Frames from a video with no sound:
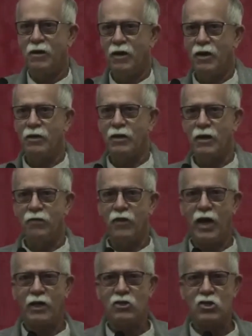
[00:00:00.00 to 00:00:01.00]
And
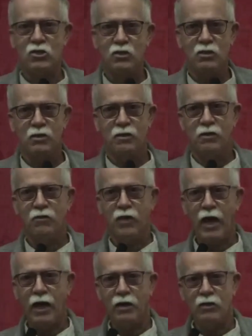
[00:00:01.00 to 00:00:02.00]
that
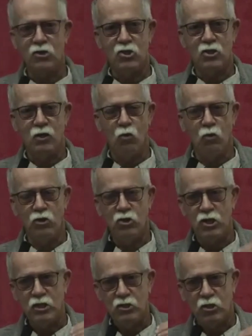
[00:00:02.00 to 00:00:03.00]
is what
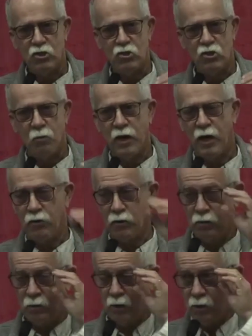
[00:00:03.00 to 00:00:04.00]
Jesus is about.
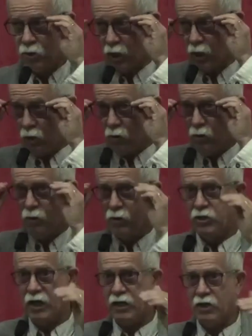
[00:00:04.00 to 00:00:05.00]
So,
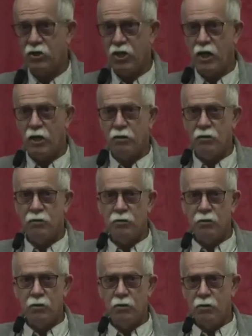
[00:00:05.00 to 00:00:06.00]
dignity.
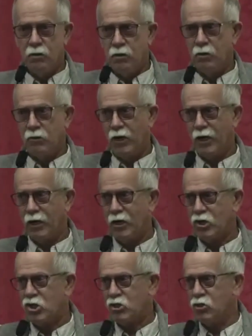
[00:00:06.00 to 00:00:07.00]
Let
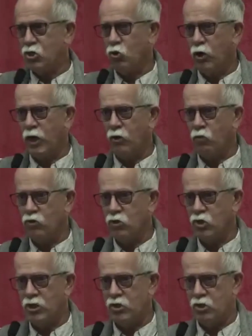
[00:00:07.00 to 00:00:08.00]
us join with
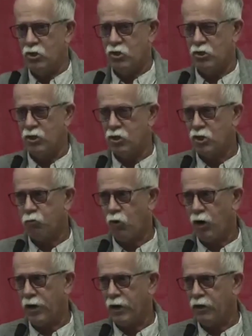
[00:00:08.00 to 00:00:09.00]
Jesus in
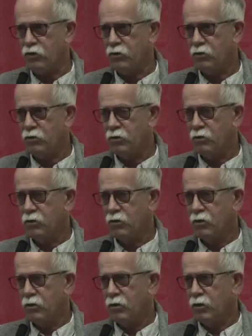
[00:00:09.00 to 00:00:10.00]
spreading it.
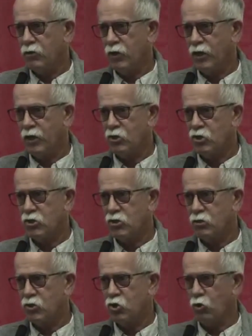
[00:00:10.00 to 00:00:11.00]
Let us
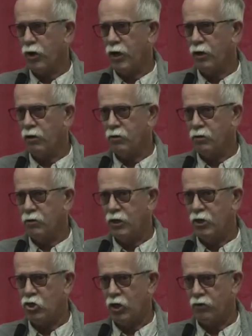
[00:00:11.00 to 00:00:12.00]
join
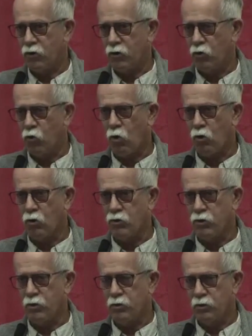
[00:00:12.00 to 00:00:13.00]
each other in the
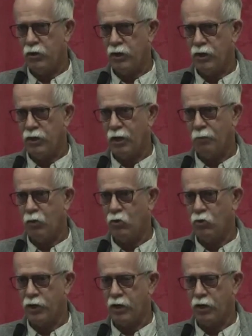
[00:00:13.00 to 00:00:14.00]
world in
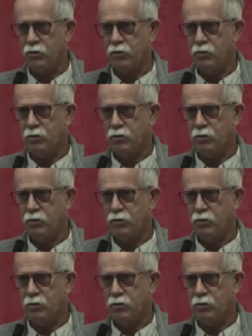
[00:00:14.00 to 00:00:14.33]
upholding it